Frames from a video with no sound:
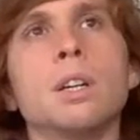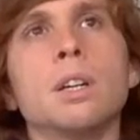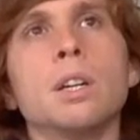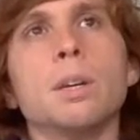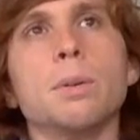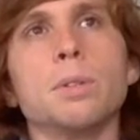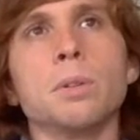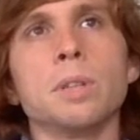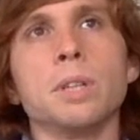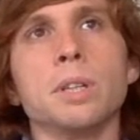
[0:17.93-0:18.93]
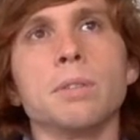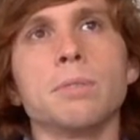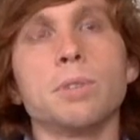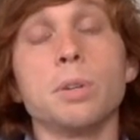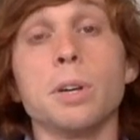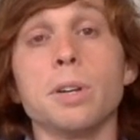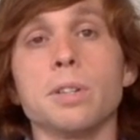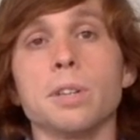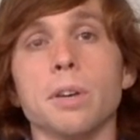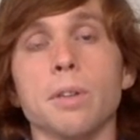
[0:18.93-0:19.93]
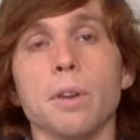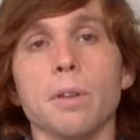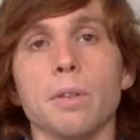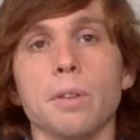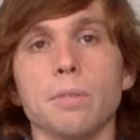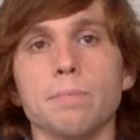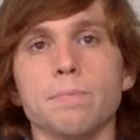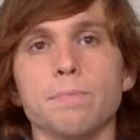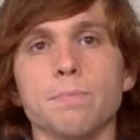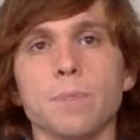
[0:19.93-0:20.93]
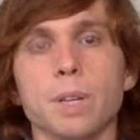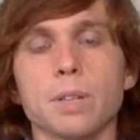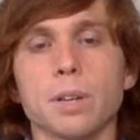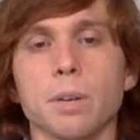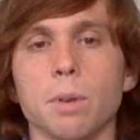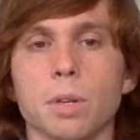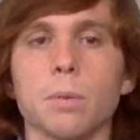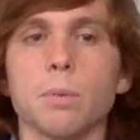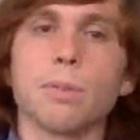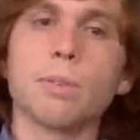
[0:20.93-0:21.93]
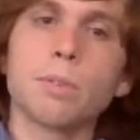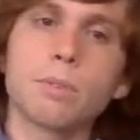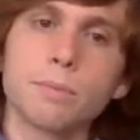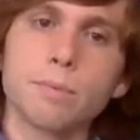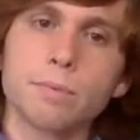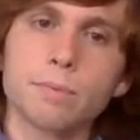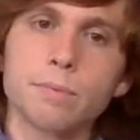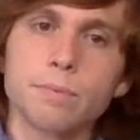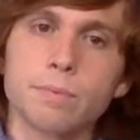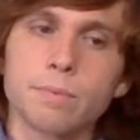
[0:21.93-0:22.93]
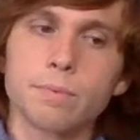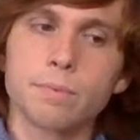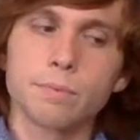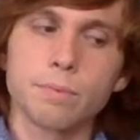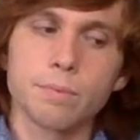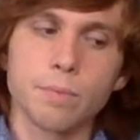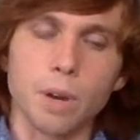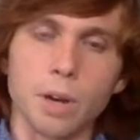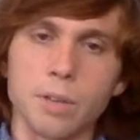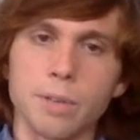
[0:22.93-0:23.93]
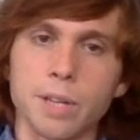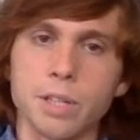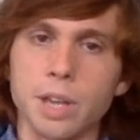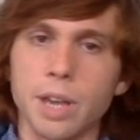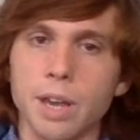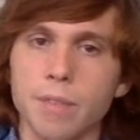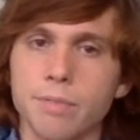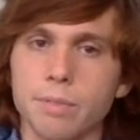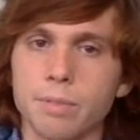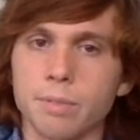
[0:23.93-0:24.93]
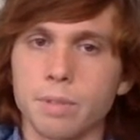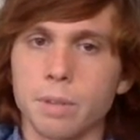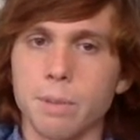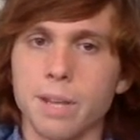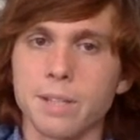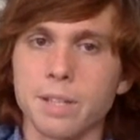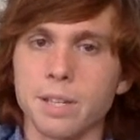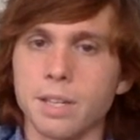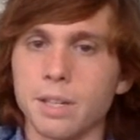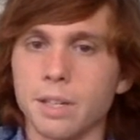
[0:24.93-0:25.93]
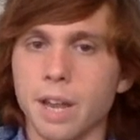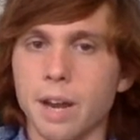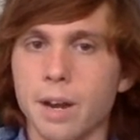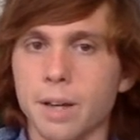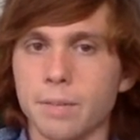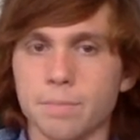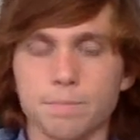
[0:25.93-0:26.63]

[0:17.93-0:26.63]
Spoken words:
it was only 2 years ago, though, that I started working with the art of NGF and Command Z and Garrett and